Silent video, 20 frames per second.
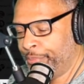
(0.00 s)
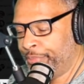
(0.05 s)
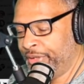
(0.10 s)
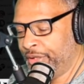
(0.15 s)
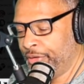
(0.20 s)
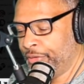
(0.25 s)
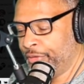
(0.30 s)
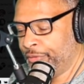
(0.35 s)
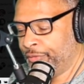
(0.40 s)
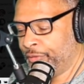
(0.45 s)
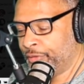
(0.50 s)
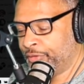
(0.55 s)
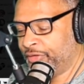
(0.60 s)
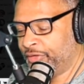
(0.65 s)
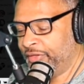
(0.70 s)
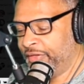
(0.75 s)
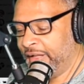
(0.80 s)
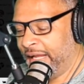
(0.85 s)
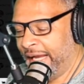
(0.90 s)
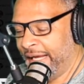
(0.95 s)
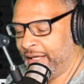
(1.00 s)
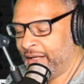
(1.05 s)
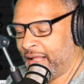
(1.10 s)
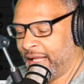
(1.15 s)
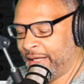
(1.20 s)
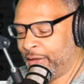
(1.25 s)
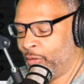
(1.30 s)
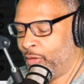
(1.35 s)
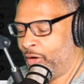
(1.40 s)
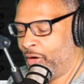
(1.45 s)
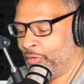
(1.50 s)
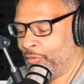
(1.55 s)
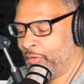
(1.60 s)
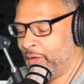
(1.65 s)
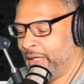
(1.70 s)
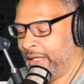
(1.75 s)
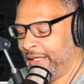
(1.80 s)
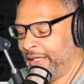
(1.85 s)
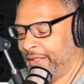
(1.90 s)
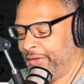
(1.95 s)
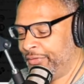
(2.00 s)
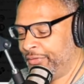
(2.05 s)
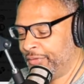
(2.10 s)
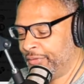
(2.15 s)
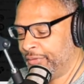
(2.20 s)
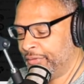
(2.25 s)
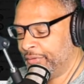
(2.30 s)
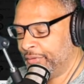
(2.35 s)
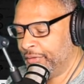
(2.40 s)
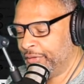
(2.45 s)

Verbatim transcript: beautiful today like always.